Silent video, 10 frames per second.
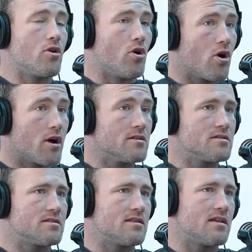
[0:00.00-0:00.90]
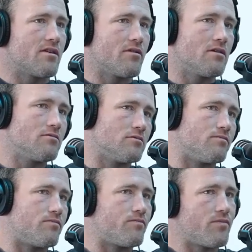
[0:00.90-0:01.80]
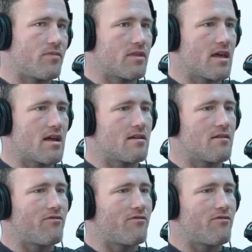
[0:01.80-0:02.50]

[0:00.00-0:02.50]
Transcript: guys in the NRL that